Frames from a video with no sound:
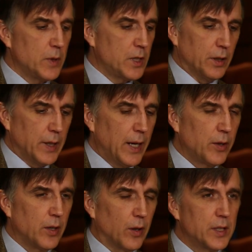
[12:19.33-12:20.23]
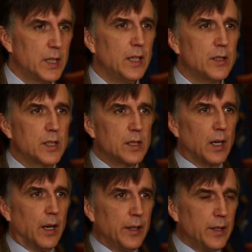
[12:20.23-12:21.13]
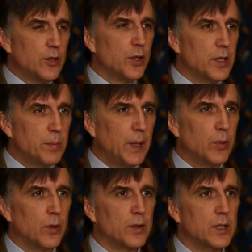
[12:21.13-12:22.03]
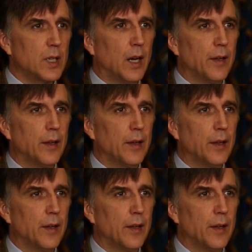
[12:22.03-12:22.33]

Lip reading: sit down in our seats. Indigenous peoples,